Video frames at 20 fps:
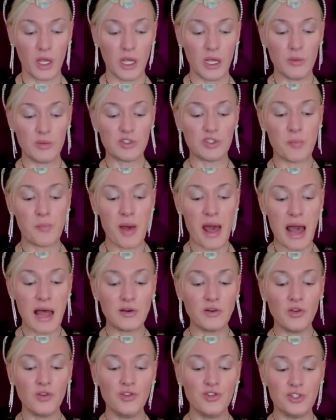it was
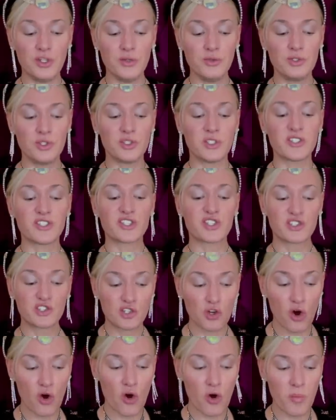abandoned due to the
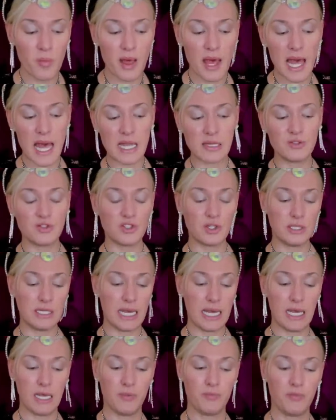storm
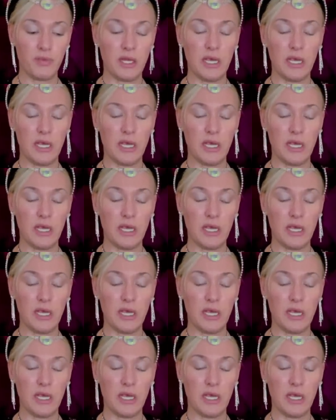Antoni.